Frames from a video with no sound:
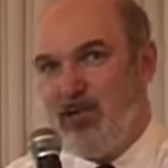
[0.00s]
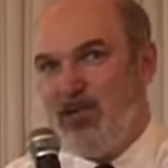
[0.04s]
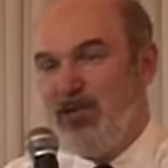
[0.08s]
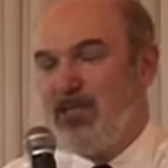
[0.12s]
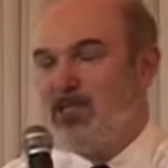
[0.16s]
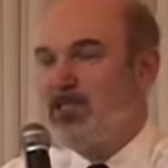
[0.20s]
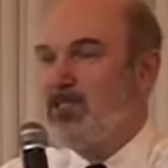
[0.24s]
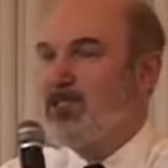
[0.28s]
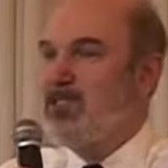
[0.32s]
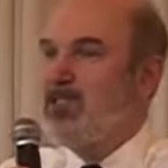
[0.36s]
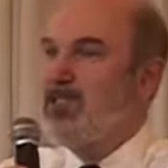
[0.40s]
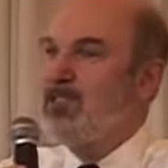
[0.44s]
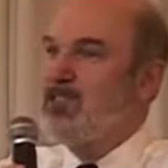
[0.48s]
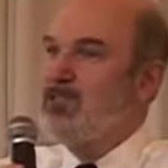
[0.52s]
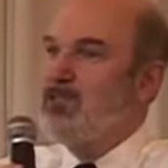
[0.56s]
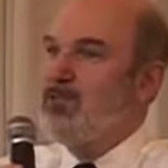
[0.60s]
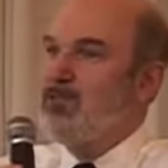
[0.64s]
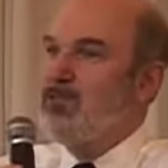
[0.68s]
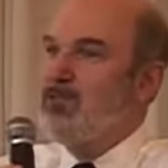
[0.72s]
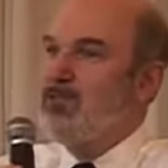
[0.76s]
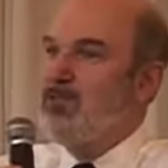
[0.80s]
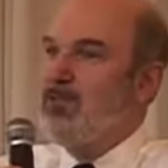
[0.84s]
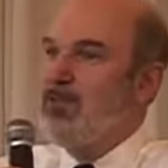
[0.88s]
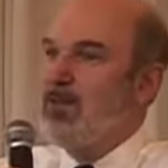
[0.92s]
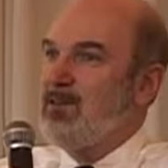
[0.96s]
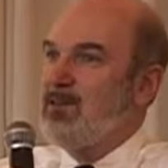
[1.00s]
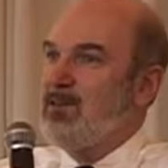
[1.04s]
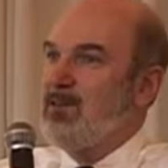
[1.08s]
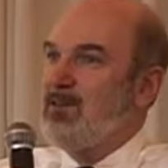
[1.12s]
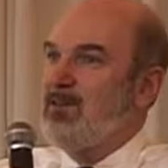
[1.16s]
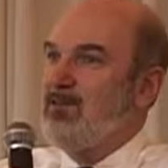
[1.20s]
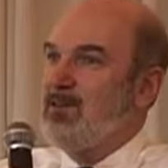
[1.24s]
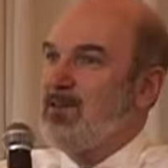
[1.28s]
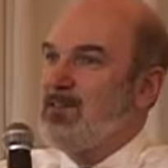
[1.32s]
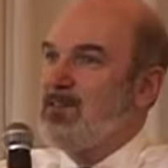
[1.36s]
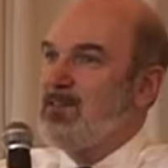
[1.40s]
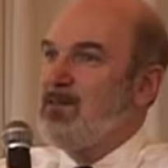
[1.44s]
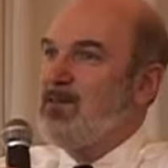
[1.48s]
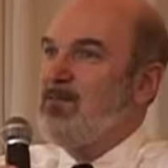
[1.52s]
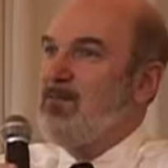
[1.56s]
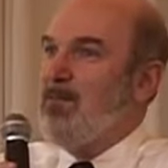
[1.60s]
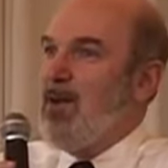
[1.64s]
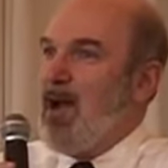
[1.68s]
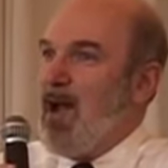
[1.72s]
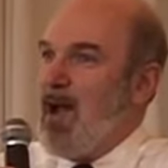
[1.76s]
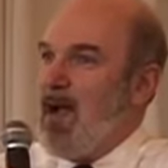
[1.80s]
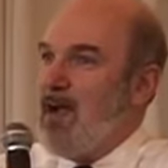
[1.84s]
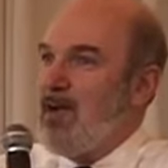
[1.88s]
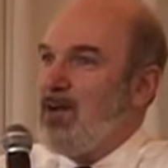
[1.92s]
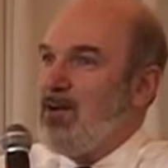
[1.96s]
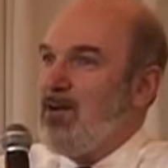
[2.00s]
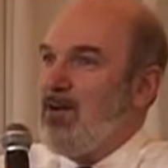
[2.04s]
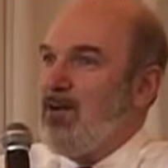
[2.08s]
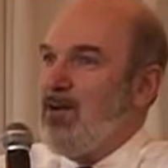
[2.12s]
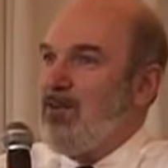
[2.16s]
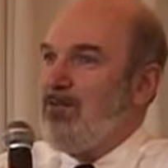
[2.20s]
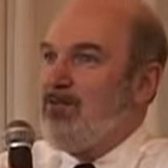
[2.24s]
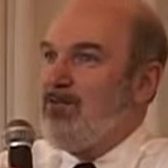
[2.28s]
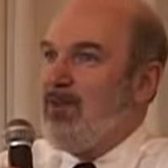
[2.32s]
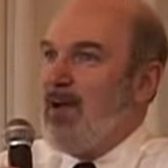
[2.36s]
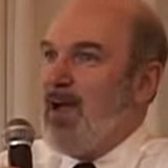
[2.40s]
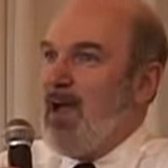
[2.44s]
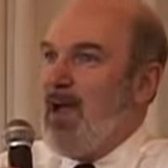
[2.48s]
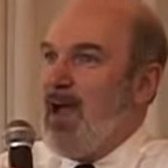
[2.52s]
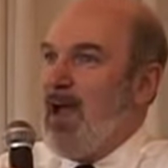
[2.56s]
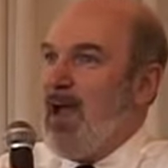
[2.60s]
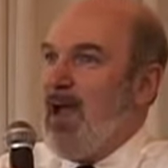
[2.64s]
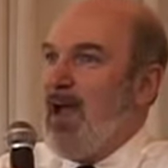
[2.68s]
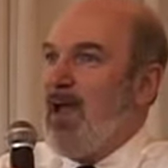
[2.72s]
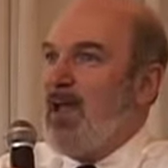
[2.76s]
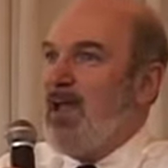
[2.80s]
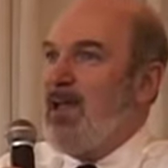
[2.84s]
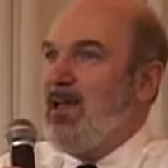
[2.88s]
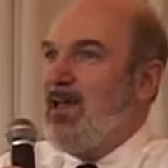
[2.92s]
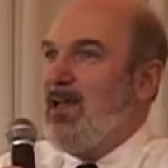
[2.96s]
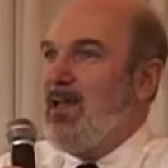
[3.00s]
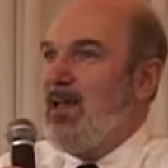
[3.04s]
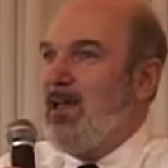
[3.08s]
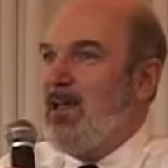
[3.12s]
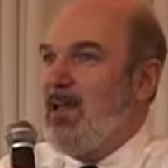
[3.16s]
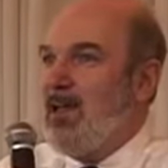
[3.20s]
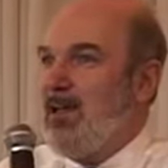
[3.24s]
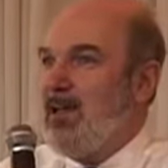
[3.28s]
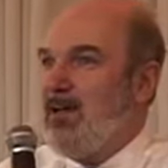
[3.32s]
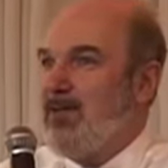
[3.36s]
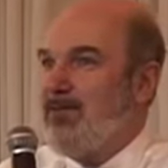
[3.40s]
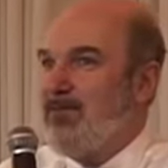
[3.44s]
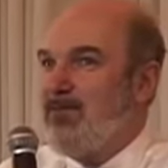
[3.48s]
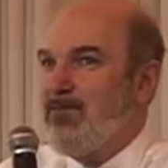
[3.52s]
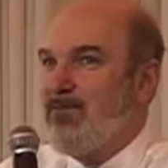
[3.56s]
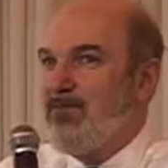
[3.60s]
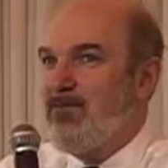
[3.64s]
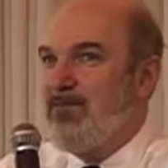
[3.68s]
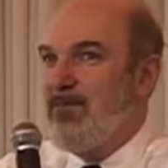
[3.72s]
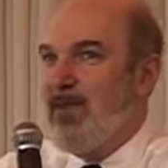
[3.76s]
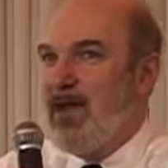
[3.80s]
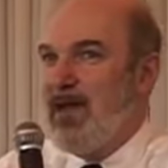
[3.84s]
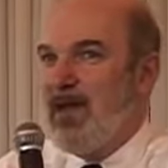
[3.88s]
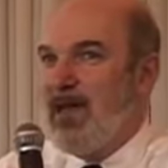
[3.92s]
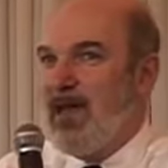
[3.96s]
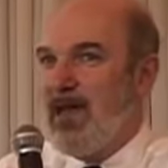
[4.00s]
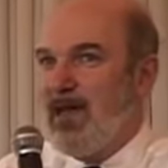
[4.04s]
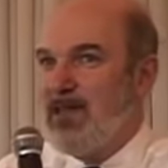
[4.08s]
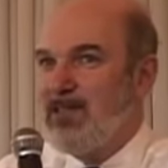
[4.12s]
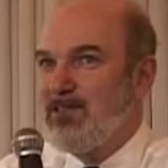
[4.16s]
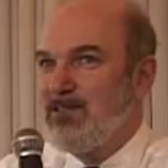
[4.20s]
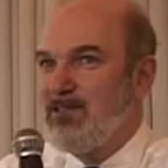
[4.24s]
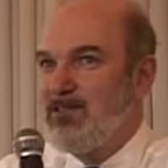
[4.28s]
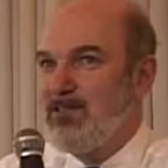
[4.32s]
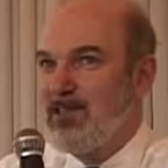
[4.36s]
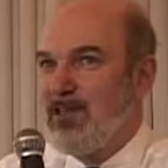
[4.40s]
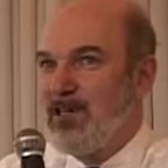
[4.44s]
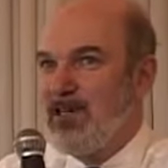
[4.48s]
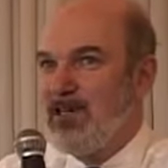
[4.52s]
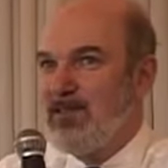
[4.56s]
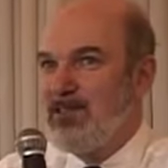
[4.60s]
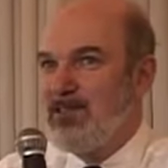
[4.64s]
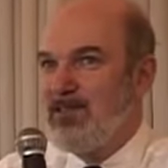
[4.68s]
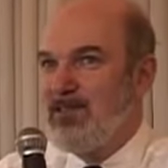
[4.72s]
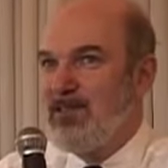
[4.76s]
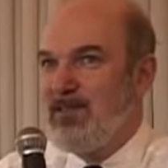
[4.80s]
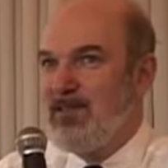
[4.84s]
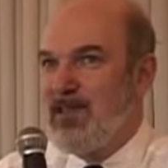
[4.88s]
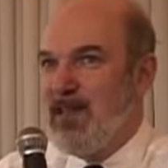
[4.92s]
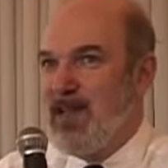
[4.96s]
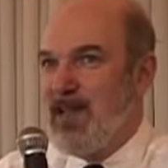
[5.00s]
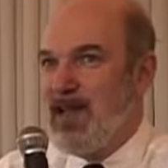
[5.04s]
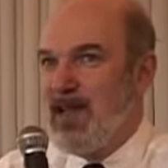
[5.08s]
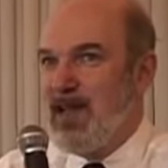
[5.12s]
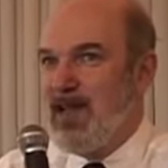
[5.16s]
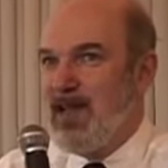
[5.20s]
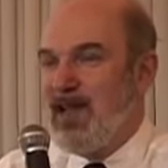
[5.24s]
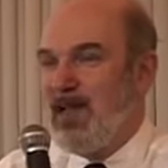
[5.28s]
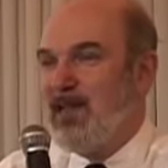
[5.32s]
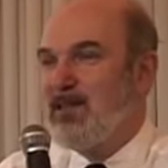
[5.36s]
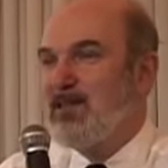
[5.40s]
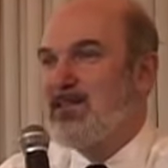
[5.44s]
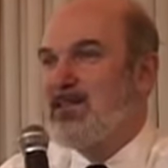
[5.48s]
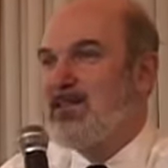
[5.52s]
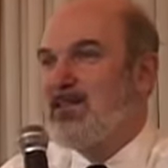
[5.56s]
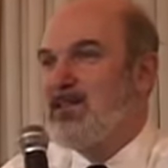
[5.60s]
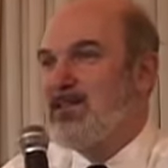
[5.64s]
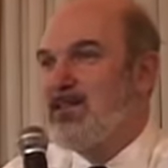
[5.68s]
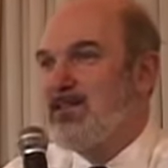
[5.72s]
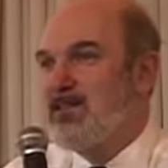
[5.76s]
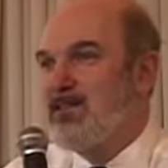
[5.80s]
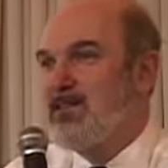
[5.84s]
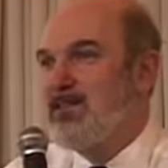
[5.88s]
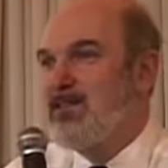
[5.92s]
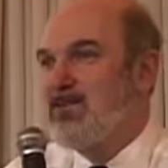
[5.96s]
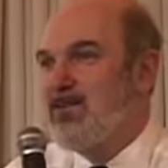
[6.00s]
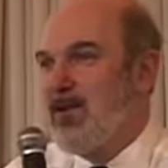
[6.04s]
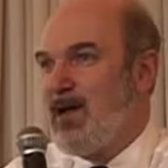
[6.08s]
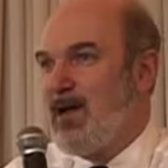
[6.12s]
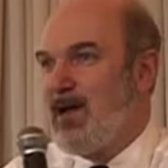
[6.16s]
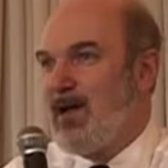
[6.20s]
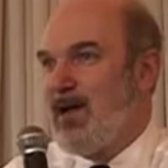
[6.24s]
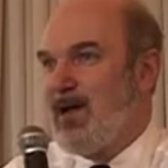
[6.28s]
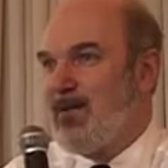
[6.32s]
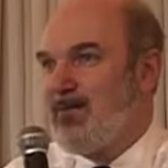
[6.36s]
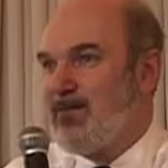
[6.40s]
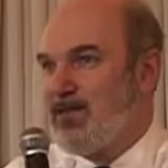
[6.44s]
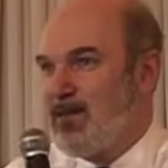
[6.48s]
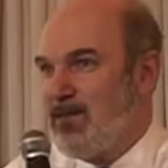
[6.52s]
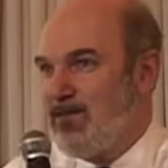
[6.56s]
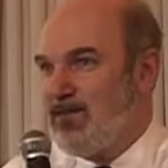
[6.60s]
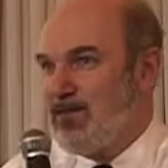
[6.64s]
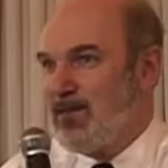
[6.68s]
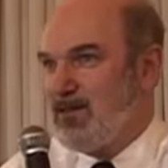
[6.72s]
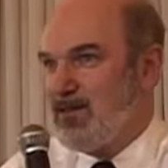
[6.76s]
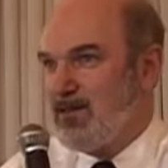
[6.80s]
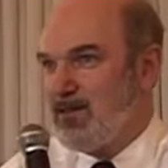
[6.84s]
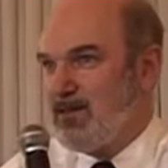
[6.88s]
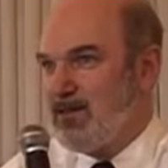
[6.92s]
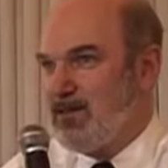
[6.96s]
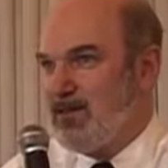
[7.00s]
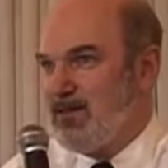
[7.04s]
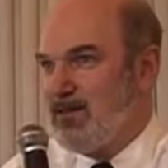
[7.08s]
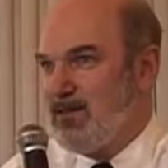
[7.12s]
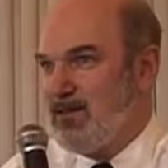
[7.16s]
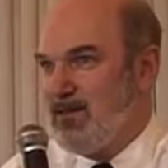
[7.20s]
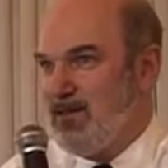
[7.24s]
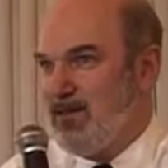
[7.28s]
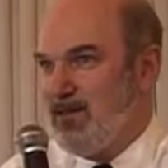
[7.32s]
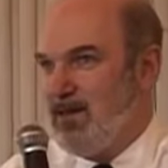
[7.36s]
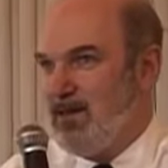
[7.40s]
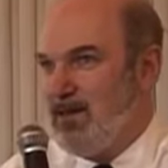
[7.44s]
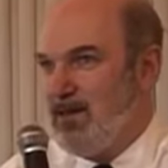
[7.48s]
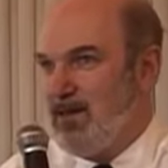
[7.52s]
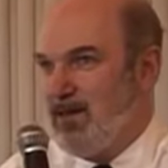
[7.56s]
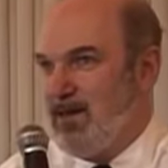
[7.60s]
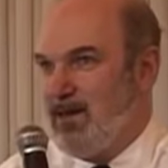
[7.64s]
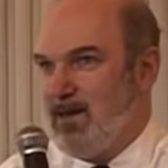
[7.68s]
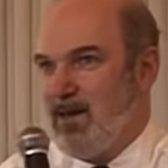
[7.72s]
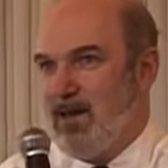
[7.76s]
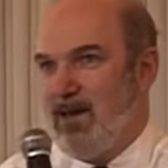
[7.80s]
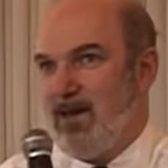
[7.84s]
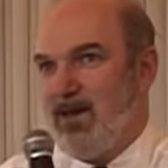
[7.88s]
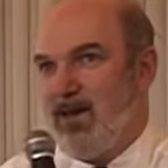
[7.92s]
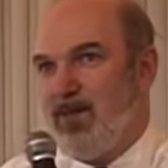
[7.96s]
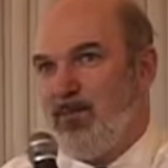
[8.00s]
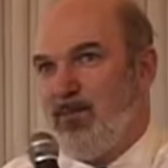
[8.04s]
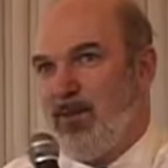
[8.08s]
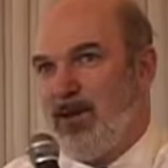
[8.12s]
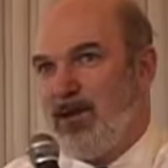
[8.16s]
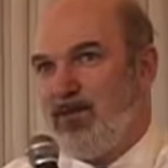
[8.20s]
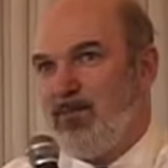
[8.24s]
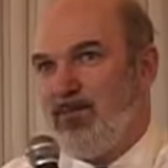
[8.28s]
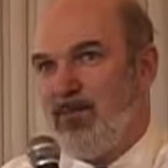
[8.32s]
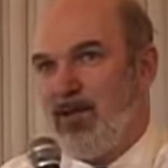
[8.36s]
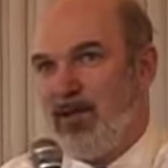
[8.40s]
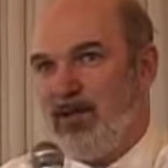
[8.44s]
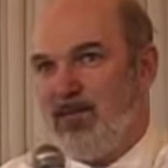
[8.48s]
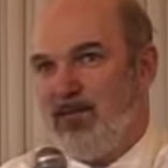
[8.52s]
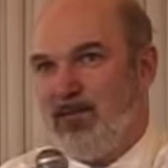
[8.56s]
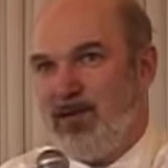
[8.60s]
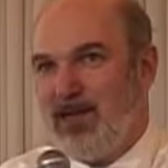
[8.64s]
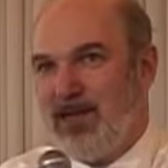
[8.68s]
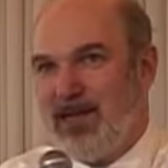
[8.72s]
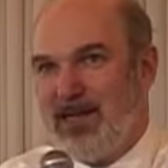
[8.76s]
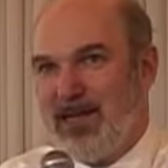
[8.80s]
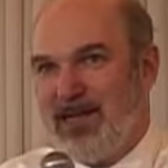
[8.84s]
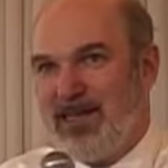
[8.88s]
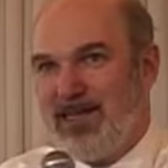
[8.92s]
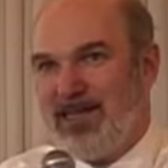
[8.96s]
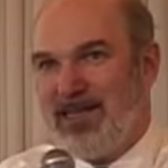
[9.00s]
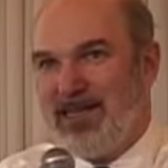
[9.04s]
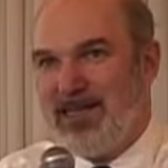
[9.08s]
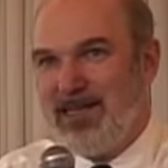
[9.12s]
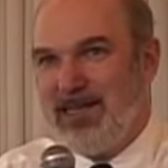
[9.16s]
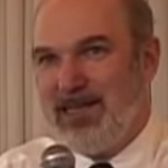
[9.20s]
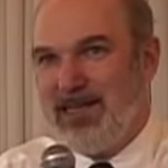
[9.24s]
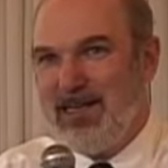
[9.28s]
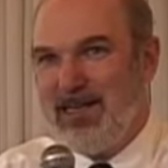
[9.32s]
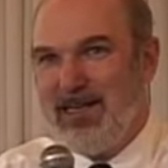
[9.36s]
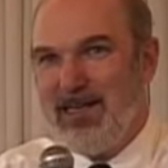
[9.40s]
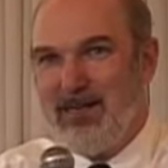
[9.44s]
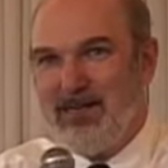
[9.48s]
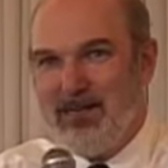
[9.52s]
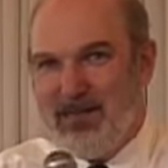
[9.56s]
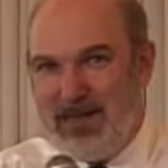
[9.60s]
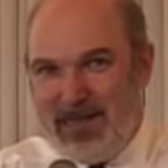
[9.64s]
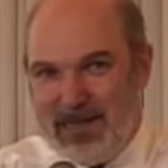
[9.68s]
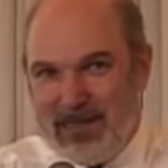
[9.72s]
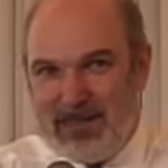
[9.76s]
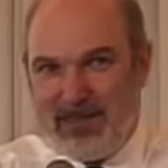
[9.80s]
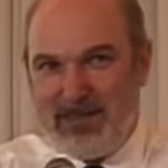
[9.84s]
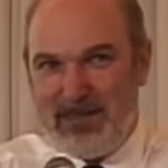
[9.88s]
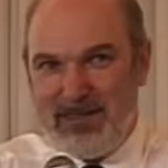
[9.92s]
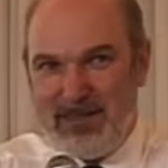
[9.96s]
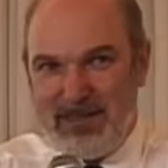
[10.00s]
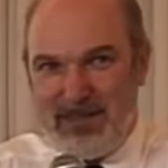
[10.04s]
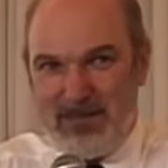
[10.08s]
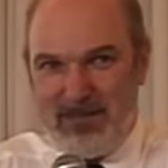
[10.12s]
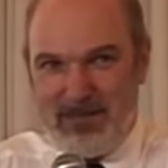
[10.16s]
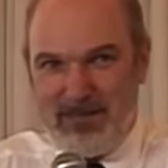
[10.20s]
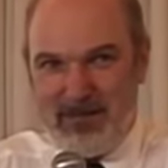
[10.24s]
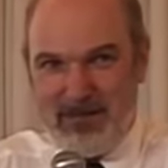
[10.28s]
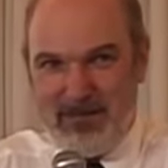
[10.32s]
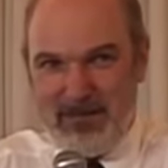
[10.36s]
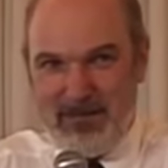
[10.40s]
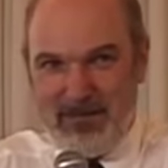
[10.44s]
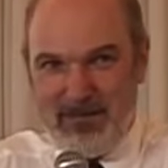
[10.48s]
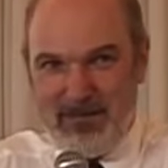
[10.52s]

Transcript: which do not give us a mark of I have my education there and this is why I'm different, but where we can really mix